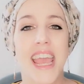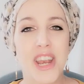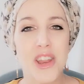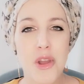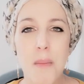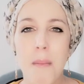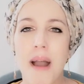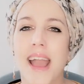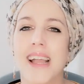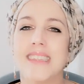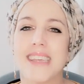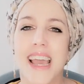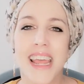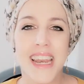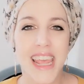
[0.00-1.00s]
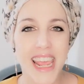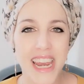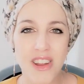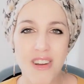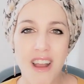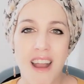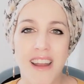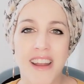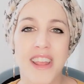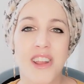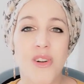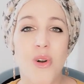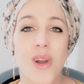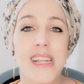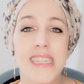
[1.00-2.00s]
In your mind and in your
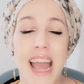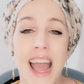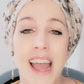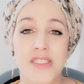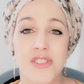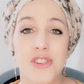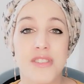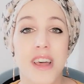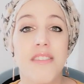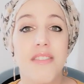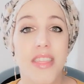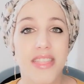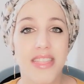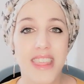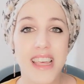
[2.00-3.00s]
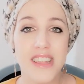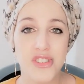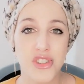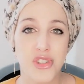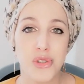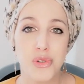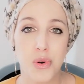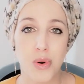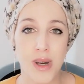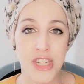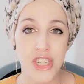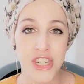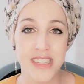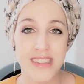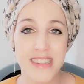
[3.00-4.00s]
heart, you're going to ask yourself these 2
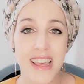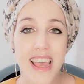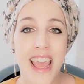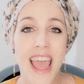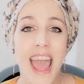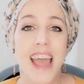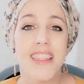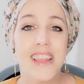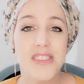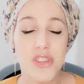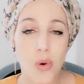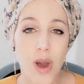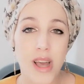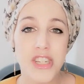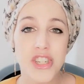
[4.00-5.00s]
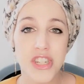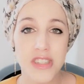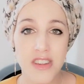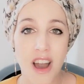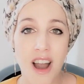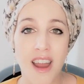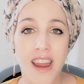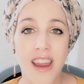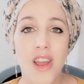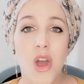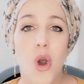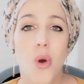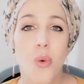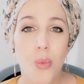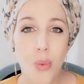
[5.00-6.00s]
questions. And these questions are,
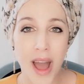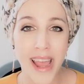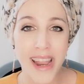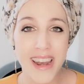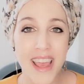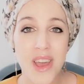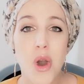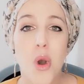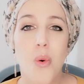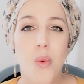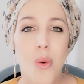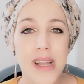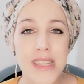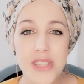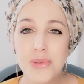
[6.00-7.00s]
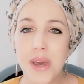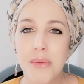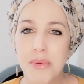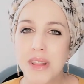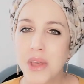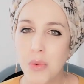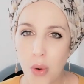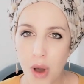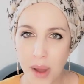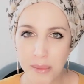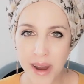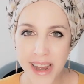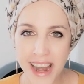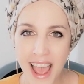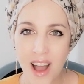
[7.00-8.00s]
1, what do I really
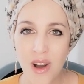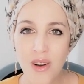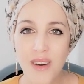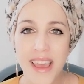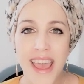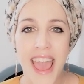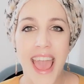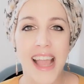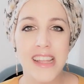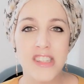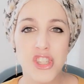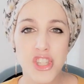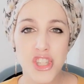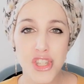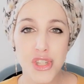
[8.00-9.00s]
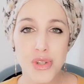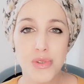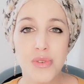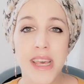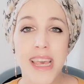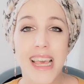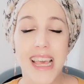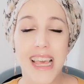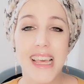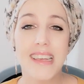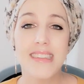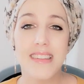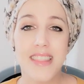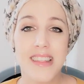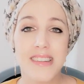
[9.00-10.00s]
want right now? And 2,
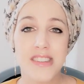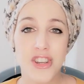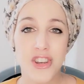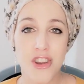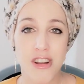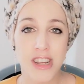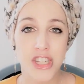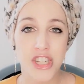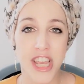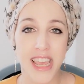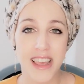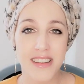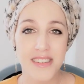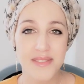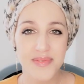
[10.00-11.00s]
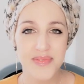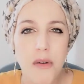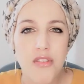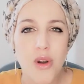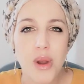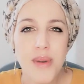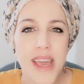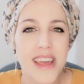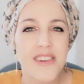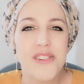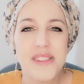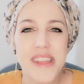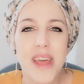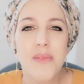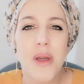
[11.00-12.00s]
is this nourishing? Before we
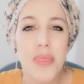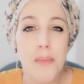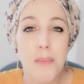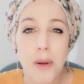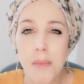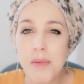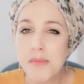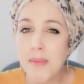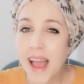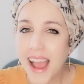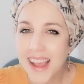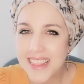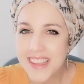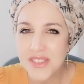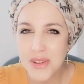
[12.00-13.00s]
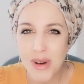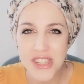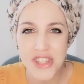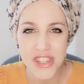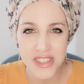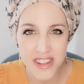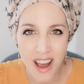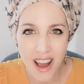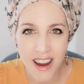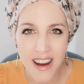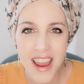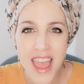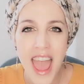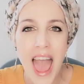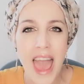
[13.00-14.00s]
understand what the purpose behind these questions
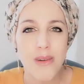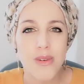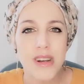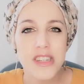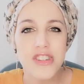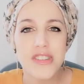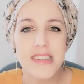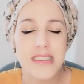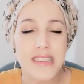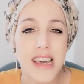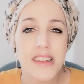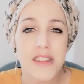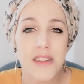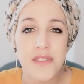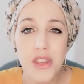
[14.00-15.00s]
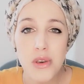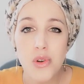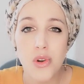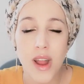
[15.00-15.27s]
are, I want to just discuss a few